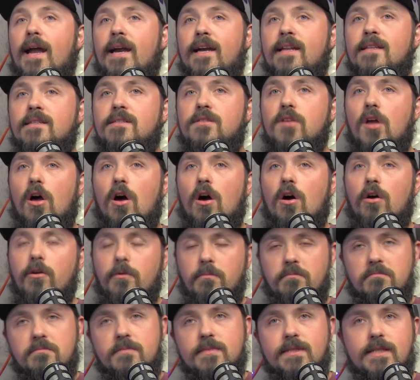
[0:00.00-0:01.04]
it installed,
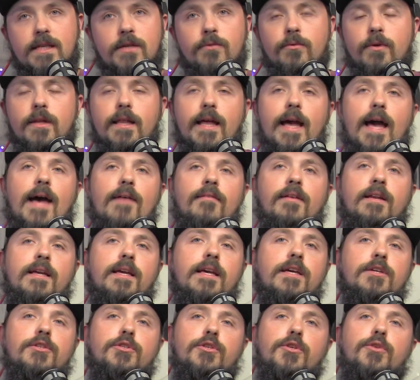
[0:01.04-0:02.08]
didn't really have
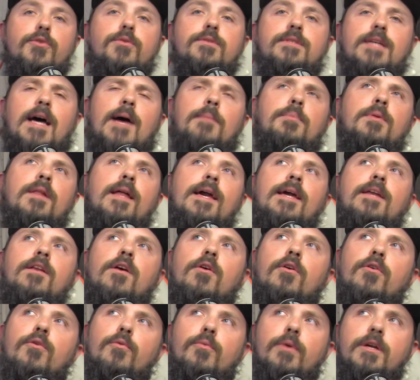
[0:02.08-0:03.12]
any issues. I planned
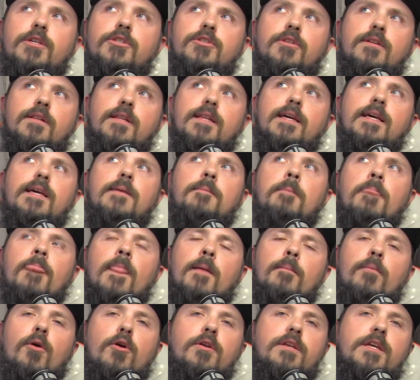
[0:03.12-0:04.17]
on originally
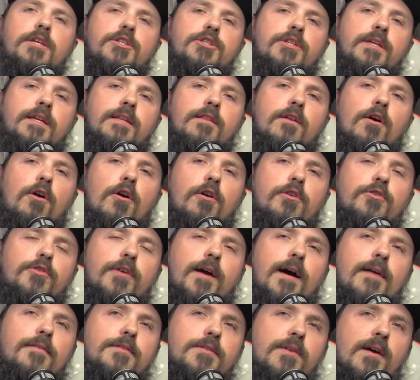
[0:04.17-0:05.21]
partitioning the hard
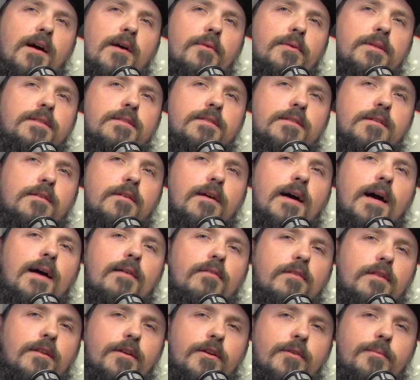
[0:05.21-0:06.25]
drive so I would still
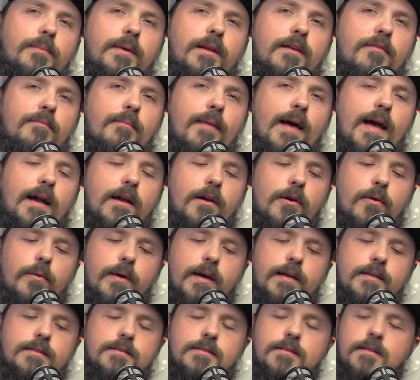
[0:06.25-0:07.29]
have a little bit of Mac
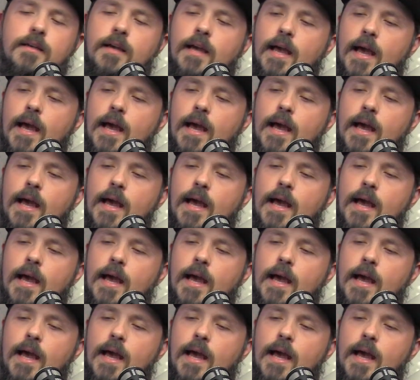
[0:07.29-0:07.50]
OS,